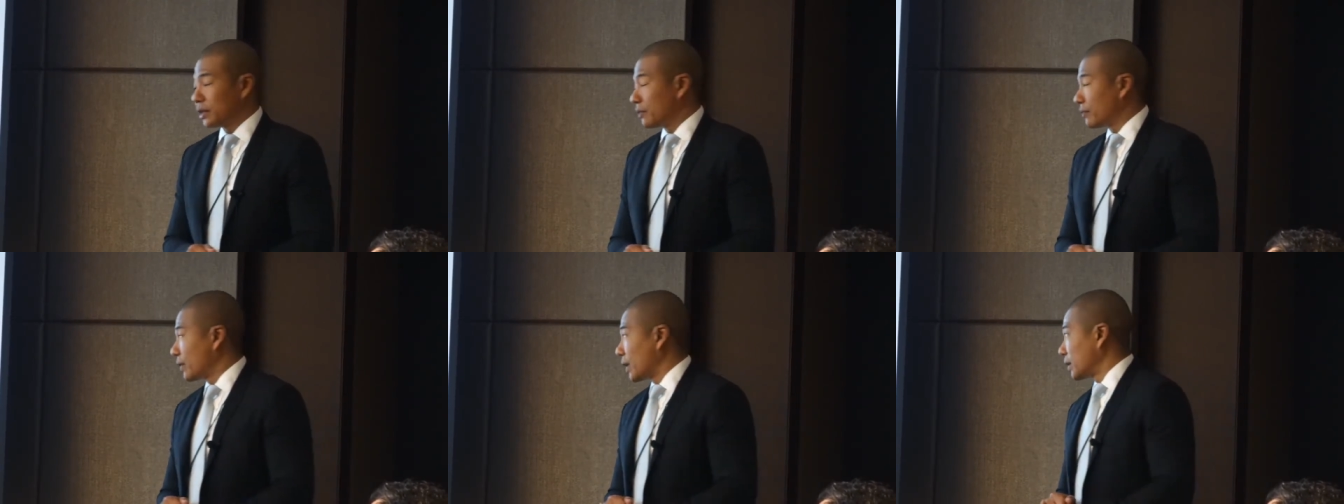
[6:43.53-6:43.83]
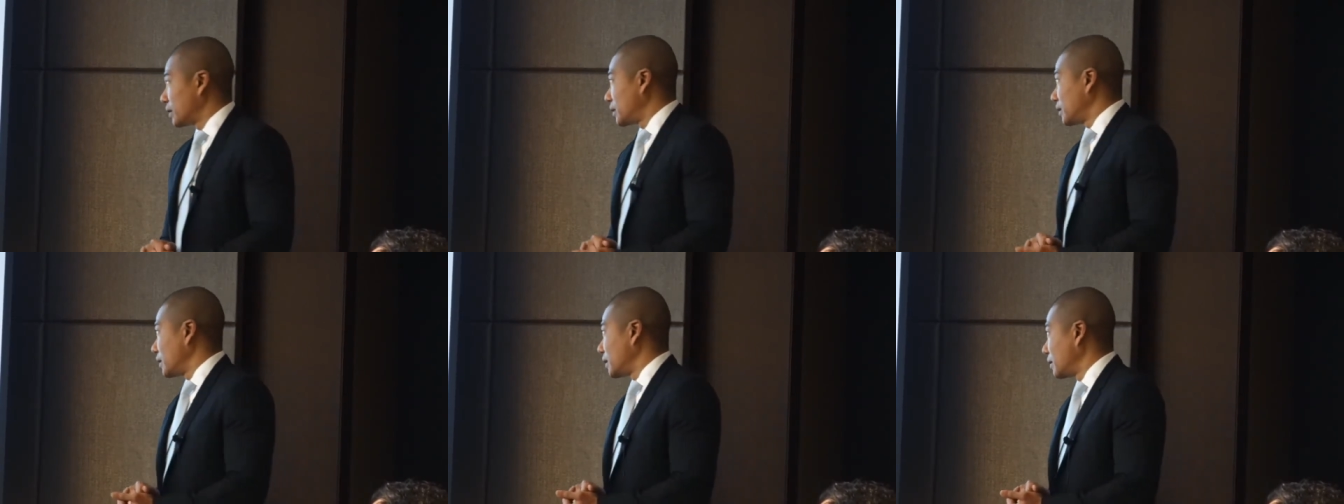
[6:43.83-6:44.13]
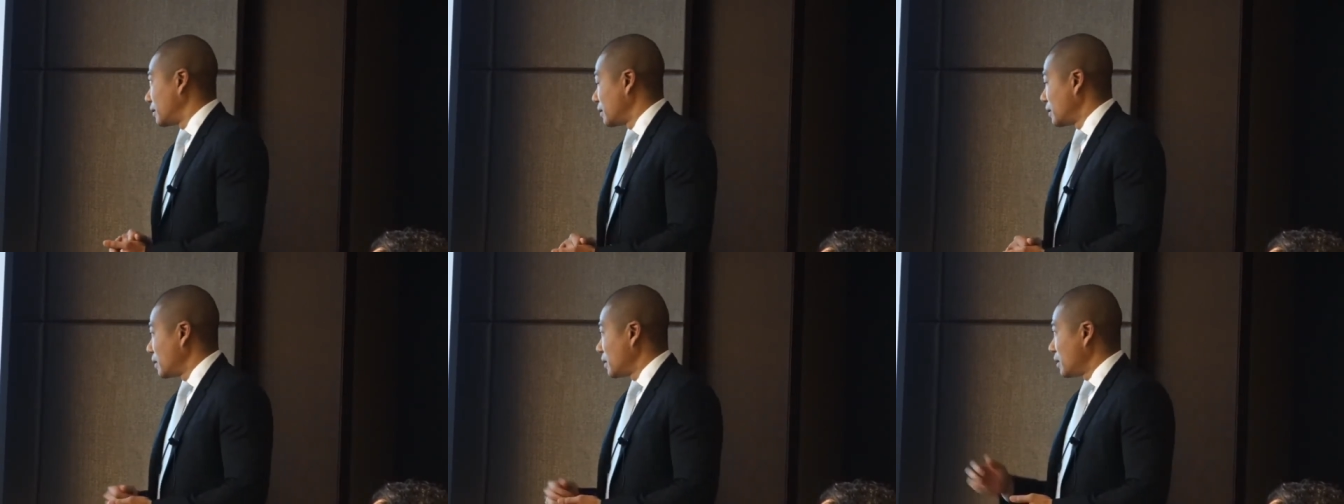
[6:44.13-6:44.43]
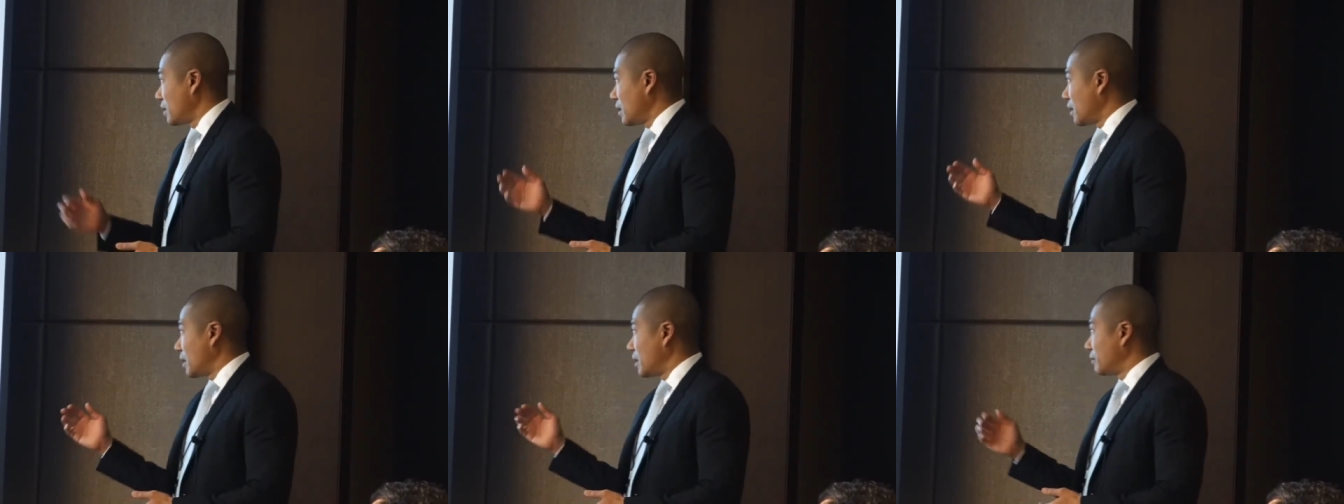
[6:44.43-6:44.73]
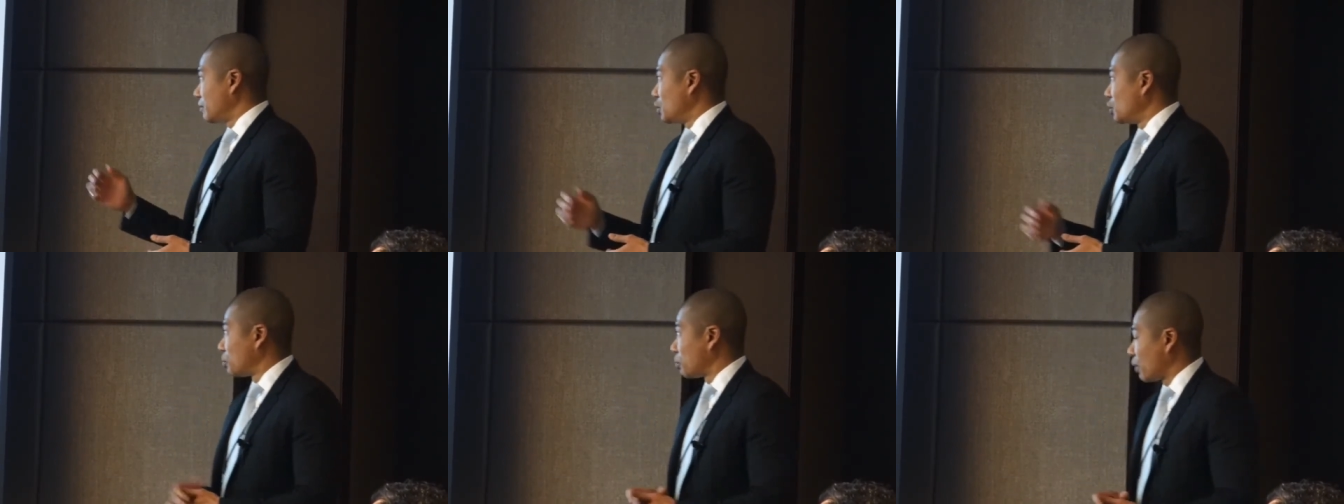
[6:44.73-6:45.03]
You've got the
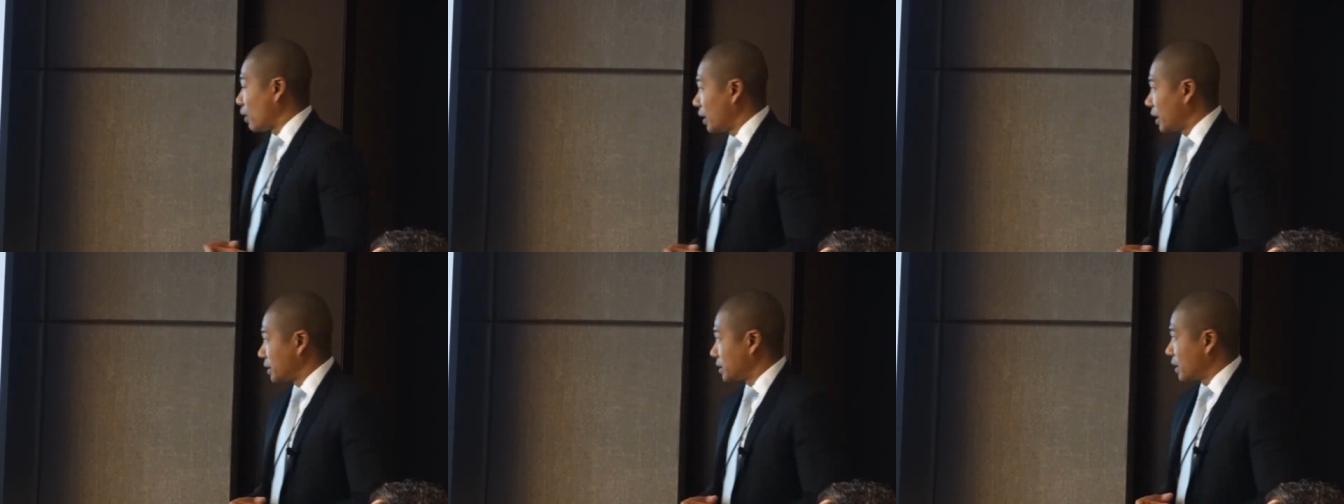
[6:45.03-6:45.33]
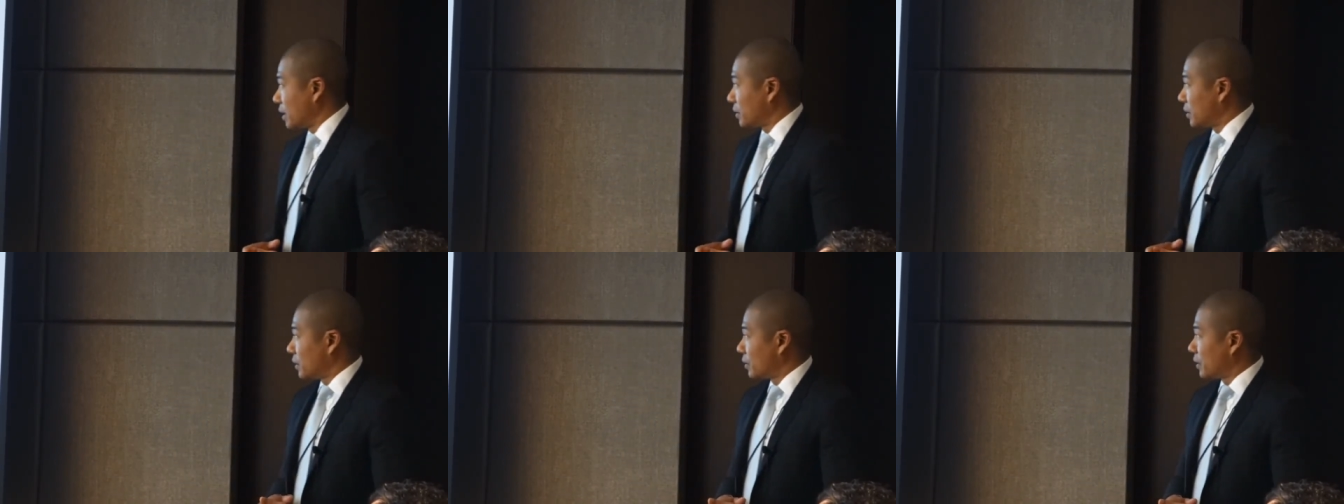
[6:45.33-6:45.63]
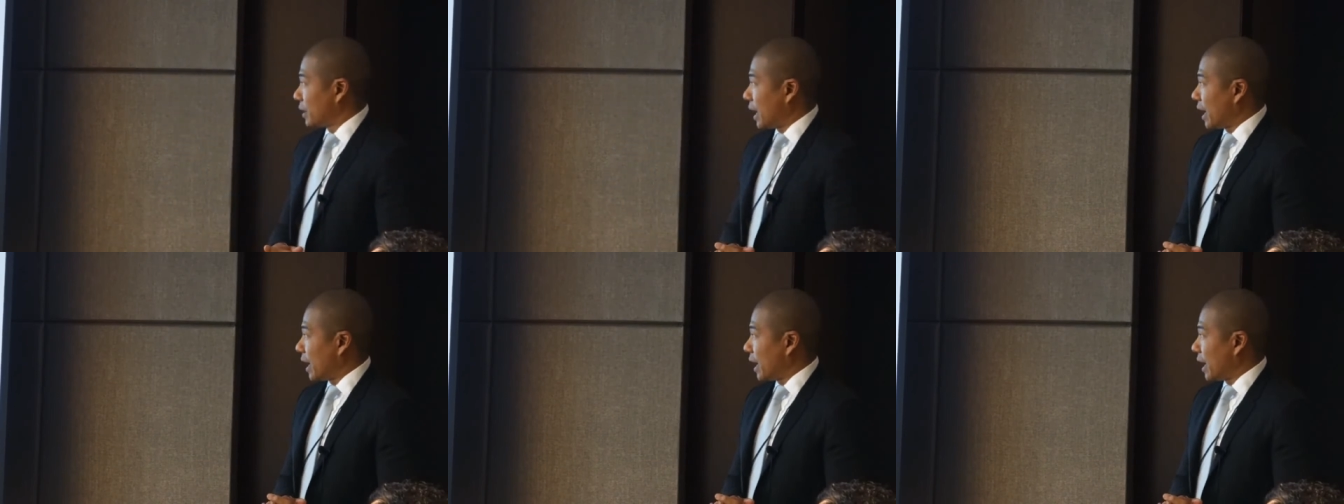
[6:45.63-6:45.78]
new products out there